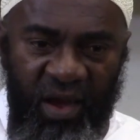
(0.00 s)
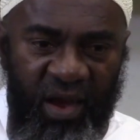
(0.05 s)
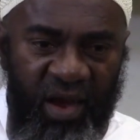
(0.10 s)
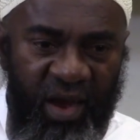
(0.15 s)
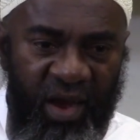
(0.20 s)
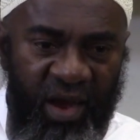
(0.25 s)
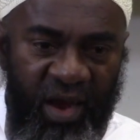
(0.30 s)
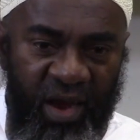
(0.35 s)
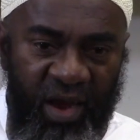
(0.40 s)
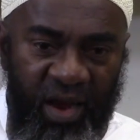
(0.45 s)

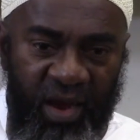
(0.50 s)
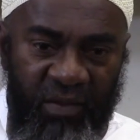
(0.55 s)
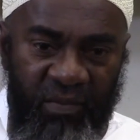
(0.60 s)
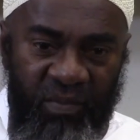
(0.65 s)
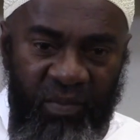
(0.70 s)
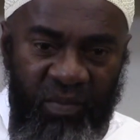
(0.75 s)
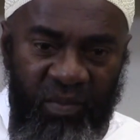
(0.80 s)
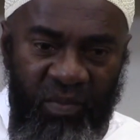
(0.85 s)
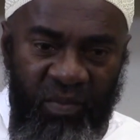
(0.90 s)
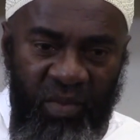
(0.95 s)

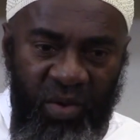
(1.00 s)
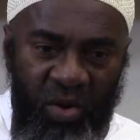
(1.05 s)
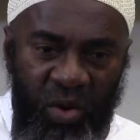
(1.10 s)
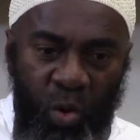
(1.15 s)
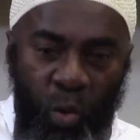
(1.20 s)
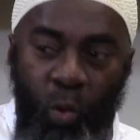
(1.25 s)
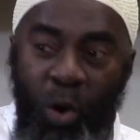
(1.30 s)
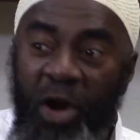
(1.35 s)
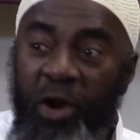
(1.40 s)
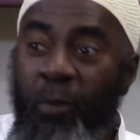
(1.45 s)

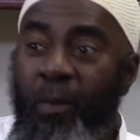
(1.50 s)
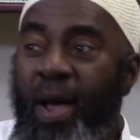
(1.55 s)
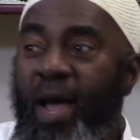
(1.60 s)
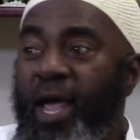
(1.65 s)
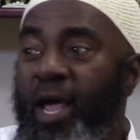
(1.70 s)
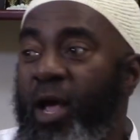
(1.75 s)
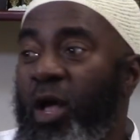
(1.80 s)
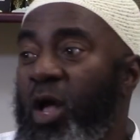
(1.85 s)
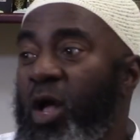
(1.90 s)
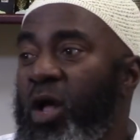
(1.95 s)
And one of
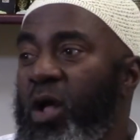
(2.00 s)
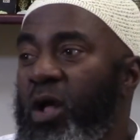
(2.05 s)
my